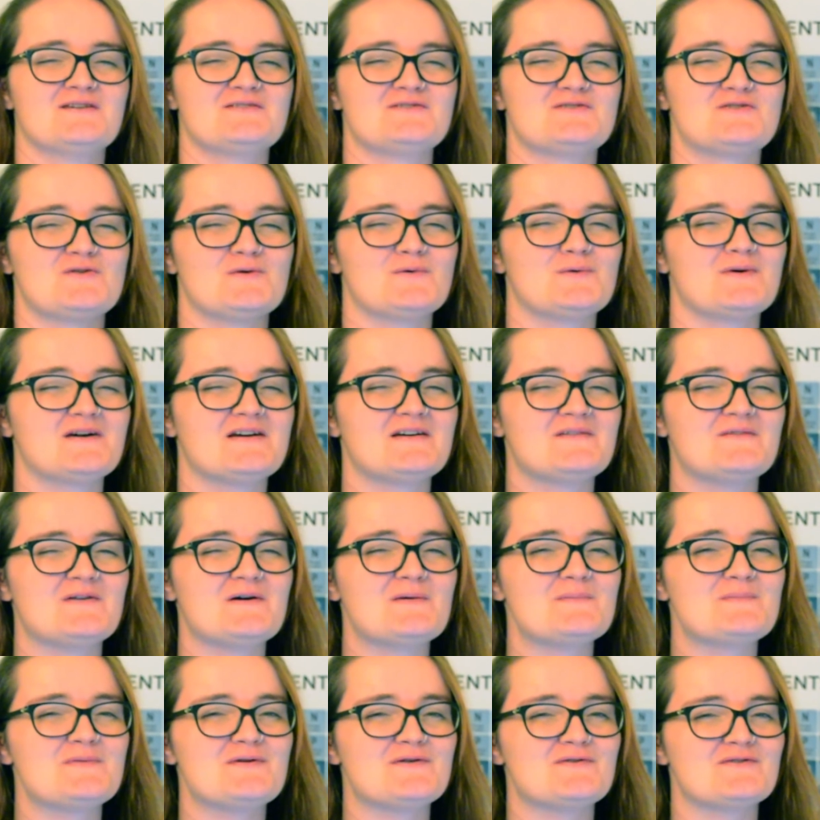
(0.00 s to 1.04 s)
Don't give
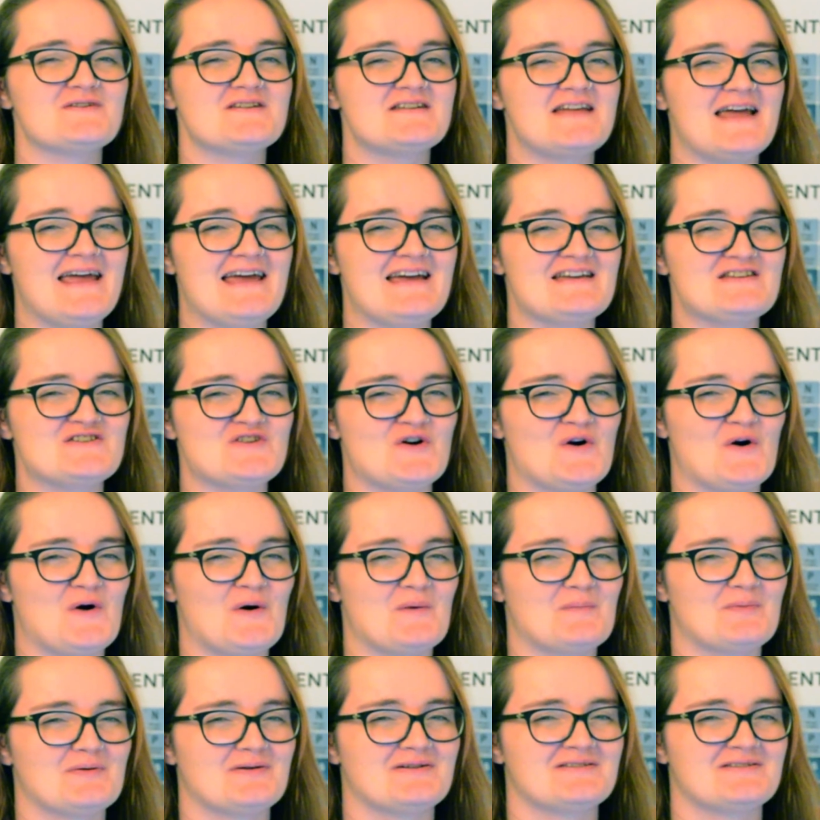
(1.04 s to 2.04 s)
up your day job.